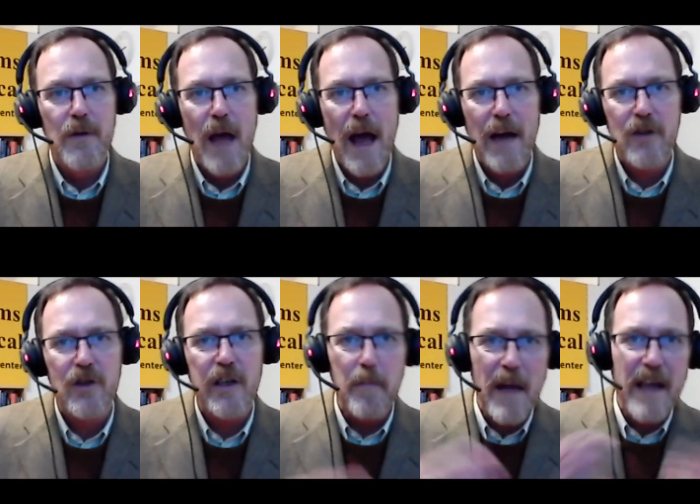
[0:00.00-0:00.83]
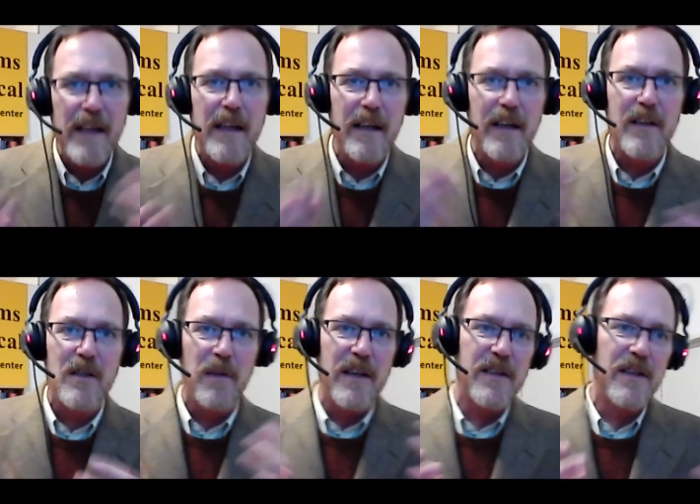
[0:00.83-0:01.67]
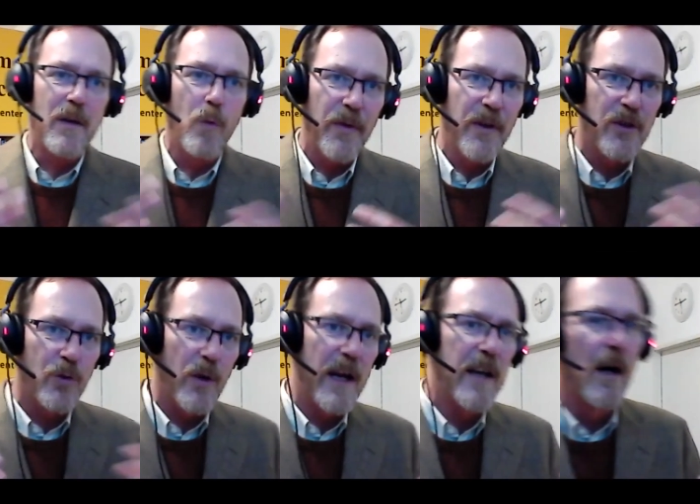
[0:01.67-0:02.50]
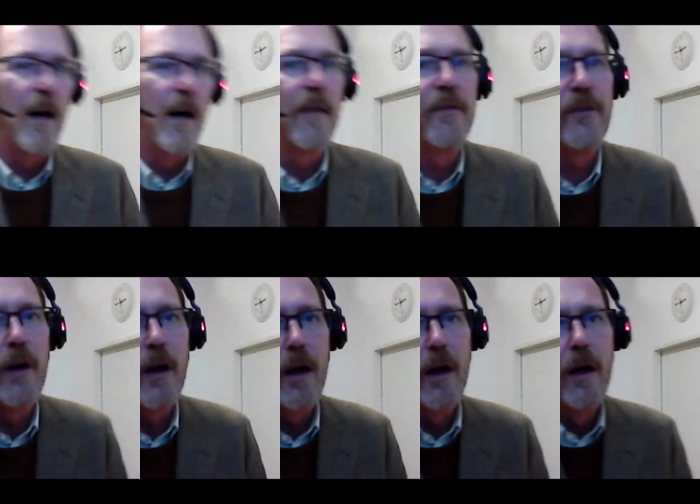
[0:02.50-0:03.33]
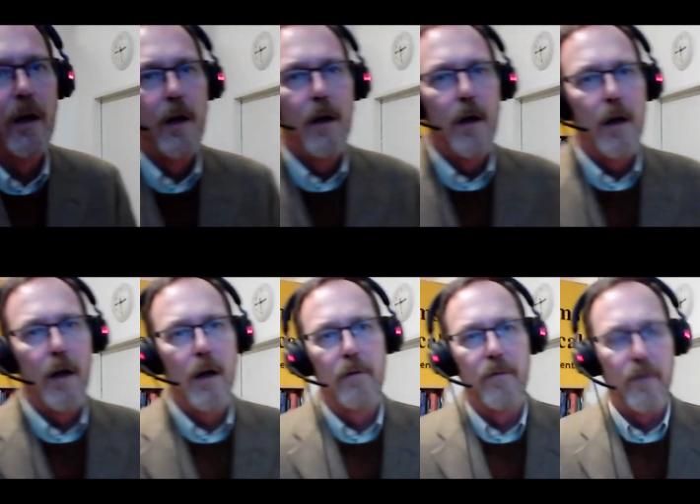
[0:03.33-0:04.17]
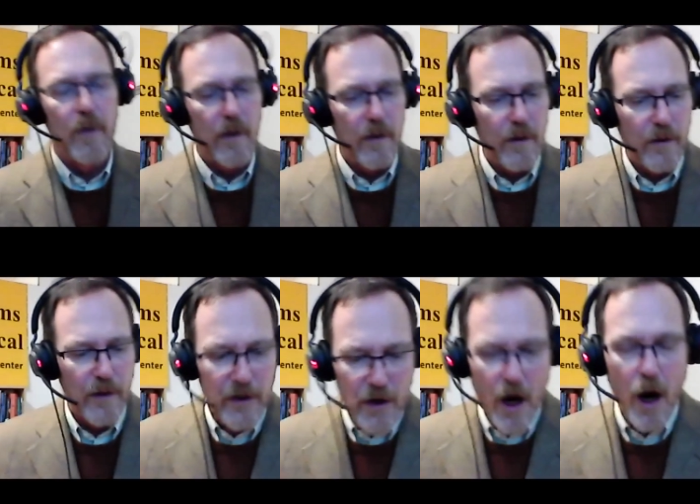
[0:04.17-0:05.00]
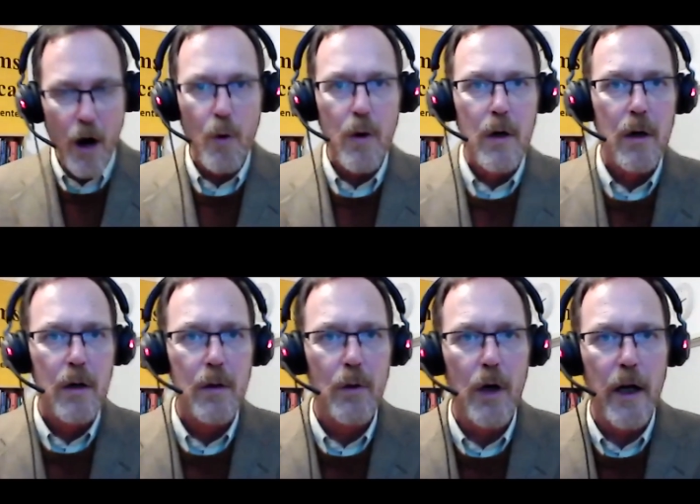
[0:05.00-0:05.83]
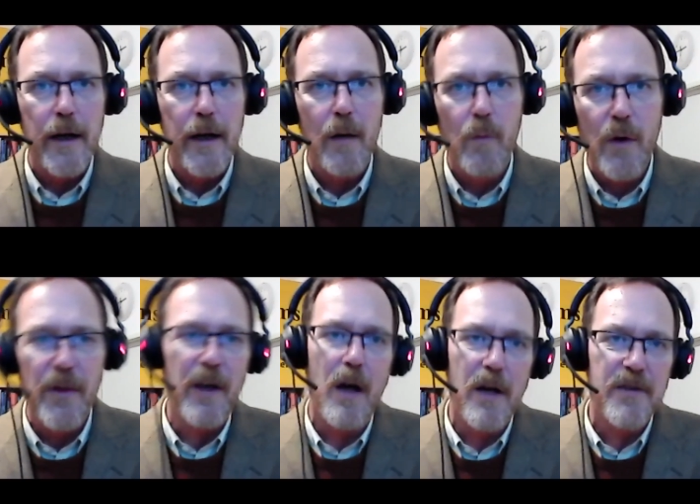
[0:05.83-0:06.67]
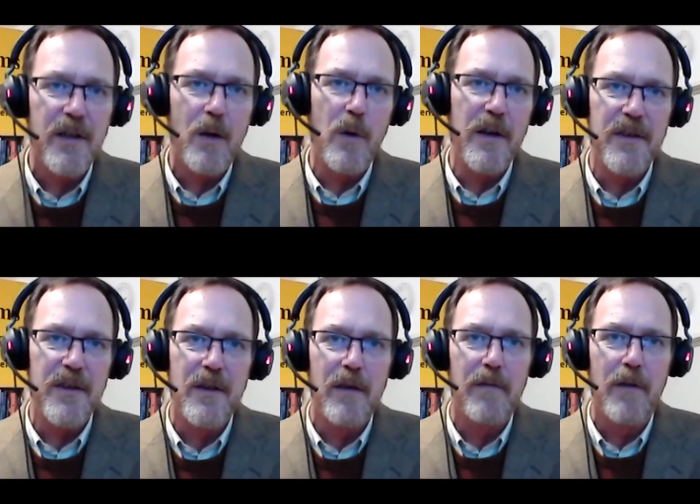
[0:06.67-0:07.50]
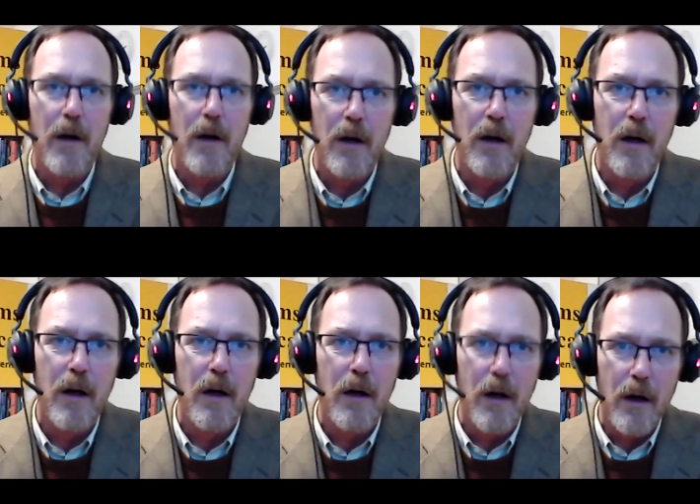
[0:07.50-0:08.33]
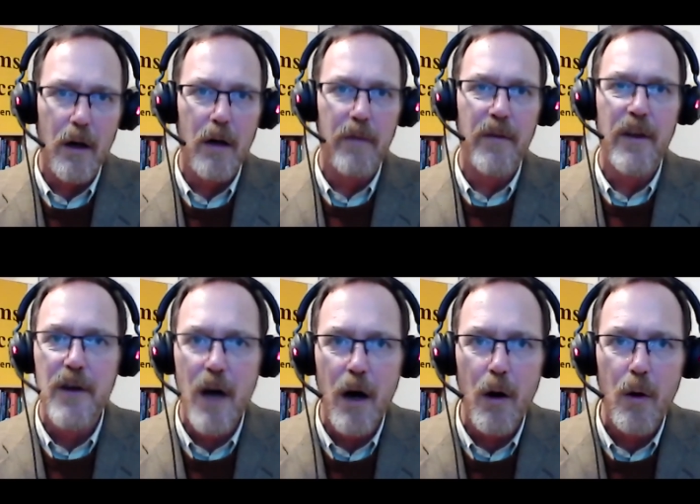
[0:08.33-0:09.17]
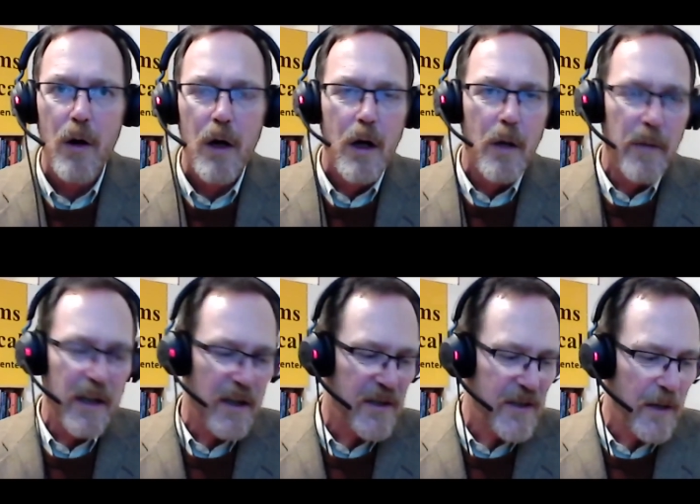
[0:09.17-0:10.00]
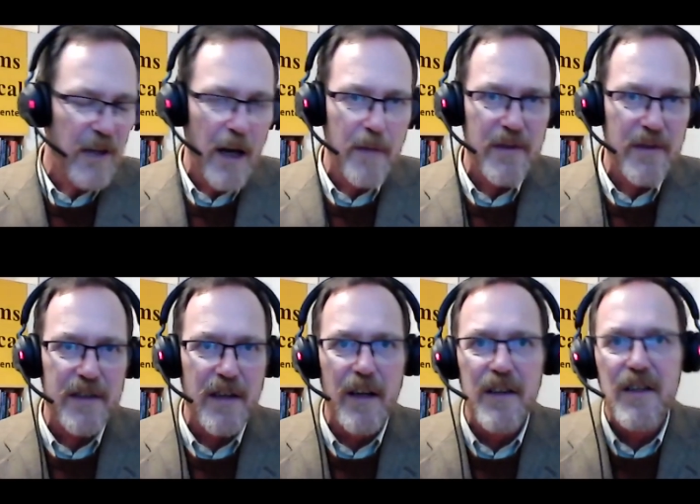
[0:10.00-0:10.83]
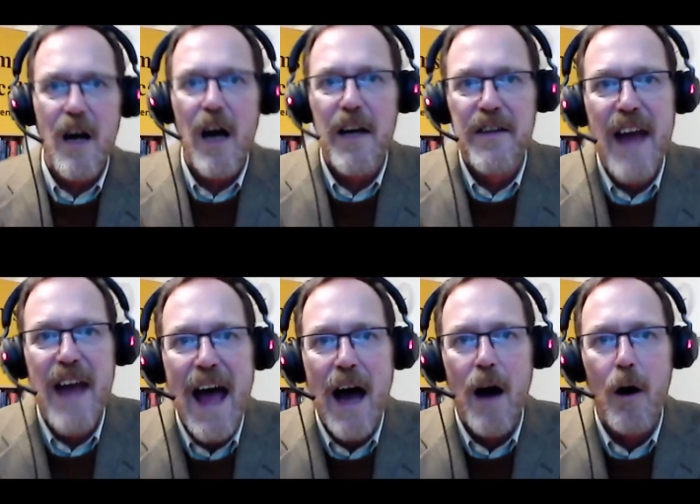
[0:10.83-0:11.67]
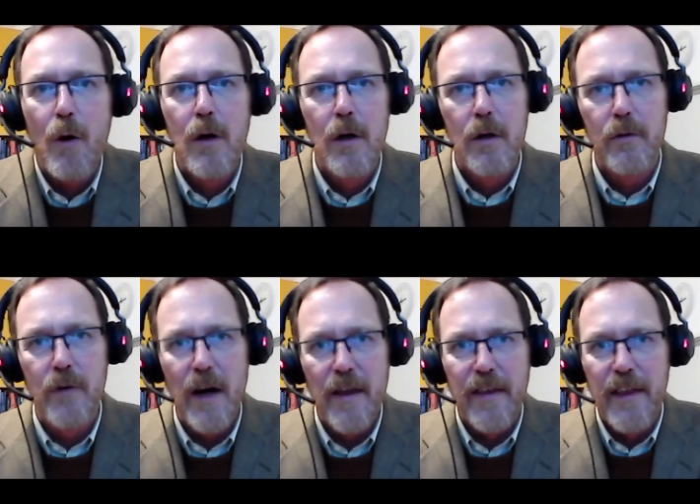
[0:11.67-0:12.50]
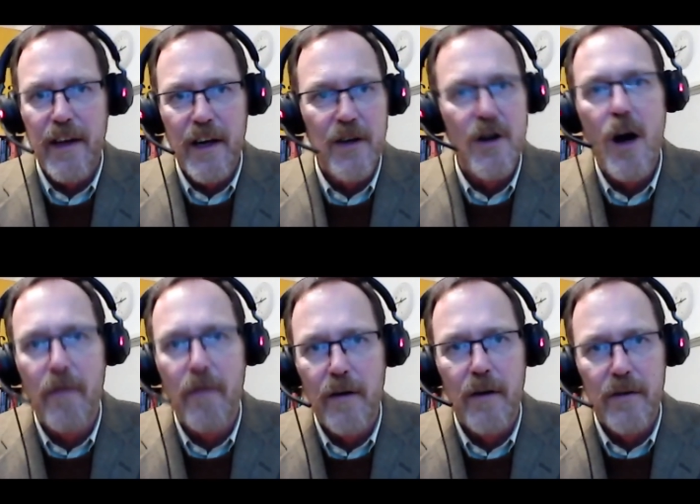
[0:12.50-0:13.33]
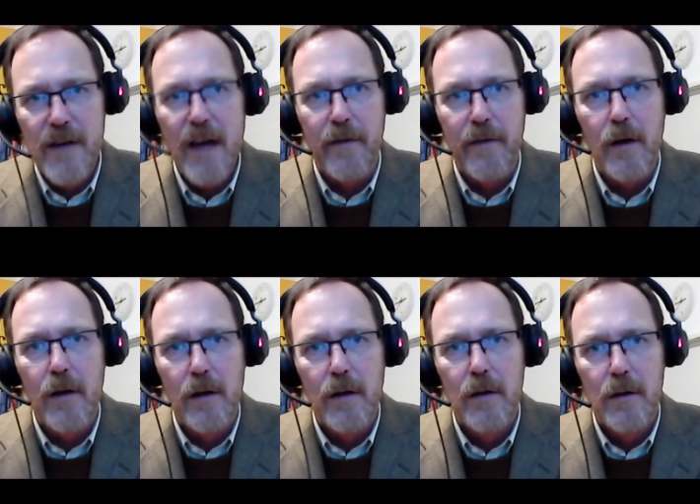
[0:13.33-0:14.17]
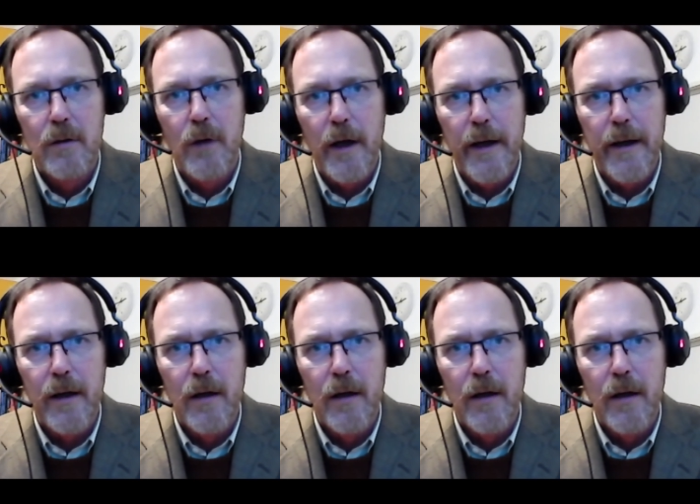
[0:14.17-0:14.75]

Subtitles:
Actually making explicit what the trade-offs are of the no, right? And what the consequences are of the no. Because sometimes it's a not now rather than a never, right?